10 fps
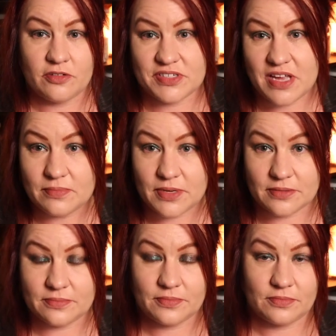
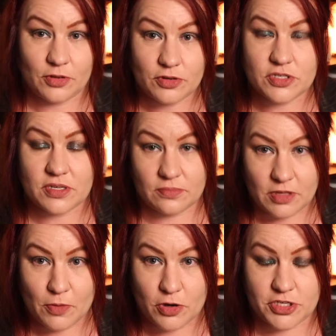resentment, those
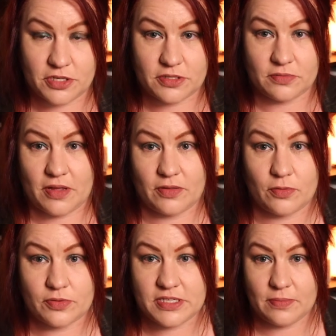emotions, right? They're
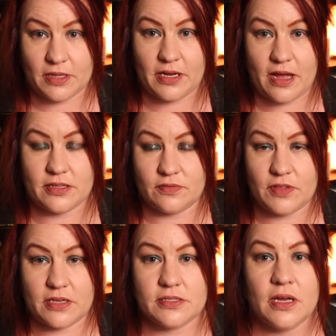all similar kinds of
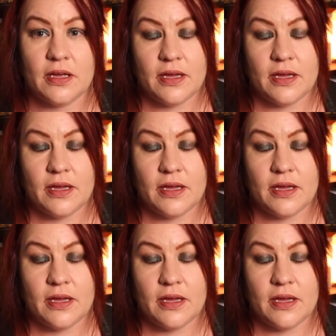things.